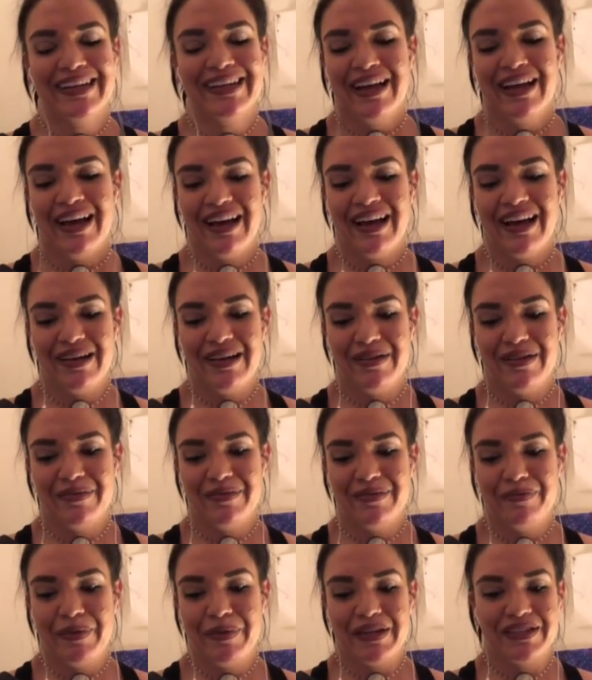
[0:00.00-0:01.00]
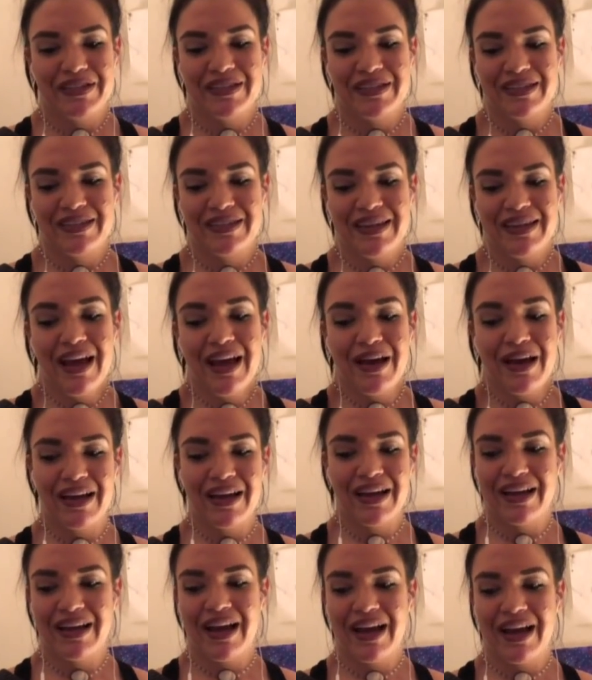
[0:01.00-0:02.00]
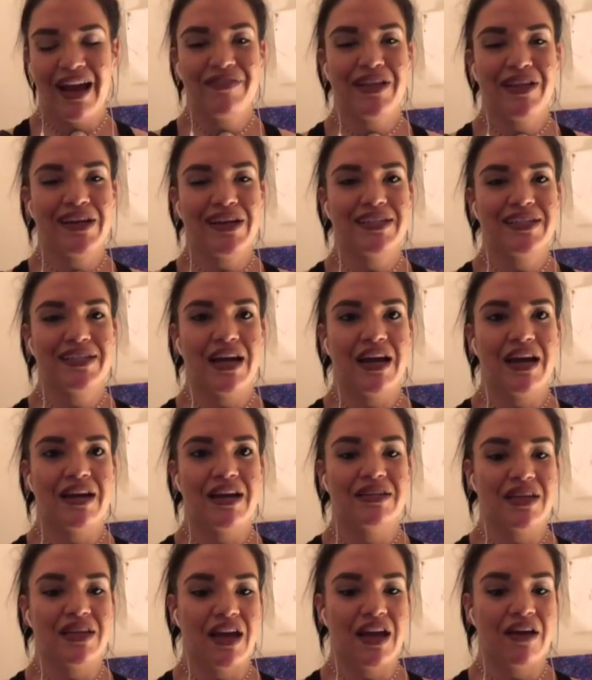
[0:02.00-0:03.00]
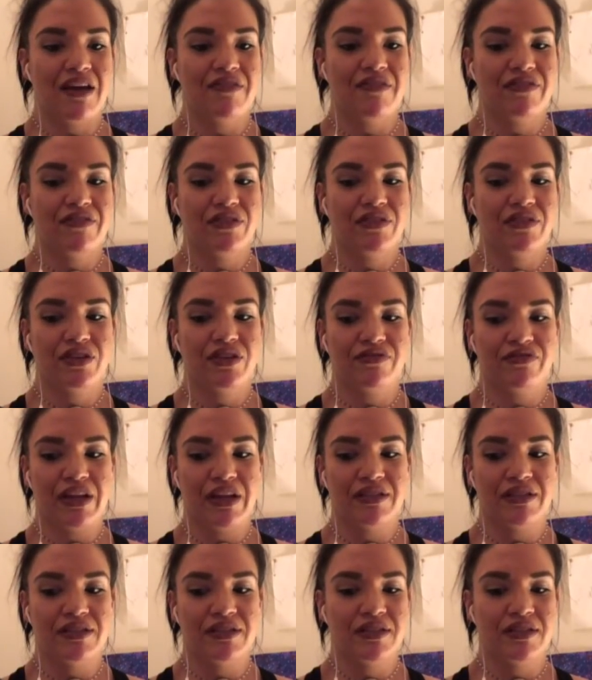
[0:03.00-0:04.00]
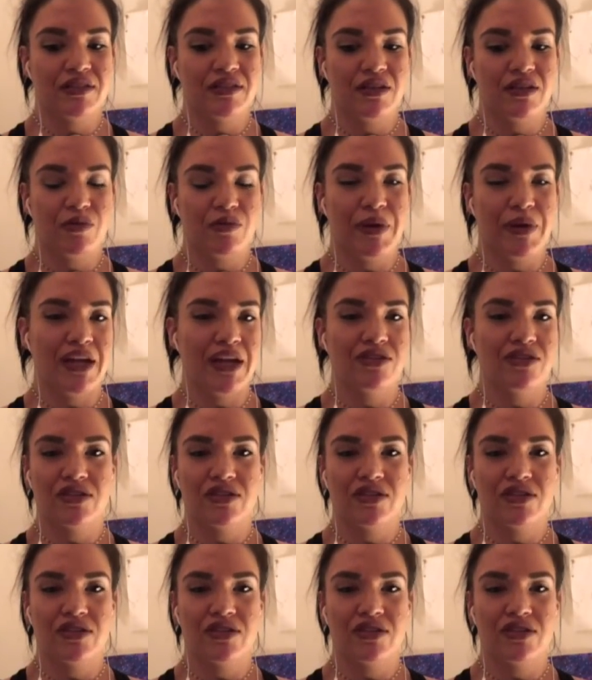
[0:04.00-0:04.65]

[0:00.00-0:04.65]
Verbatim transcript: but yeah, I have a lot of ties. I have good friends, you know, Paige